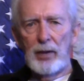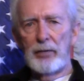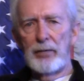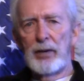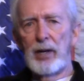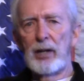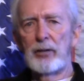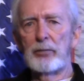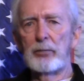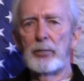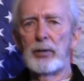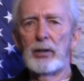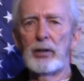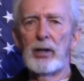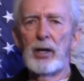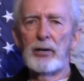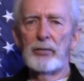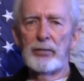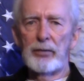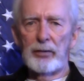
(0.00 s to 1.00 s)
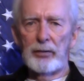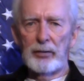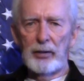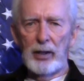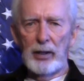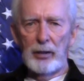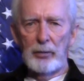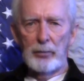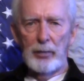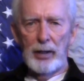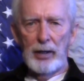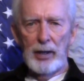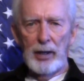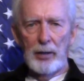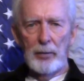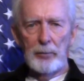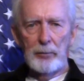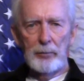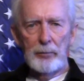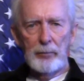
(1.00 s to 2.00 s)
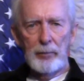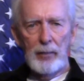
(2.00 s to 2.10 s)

if it hasn't been confiscated by now.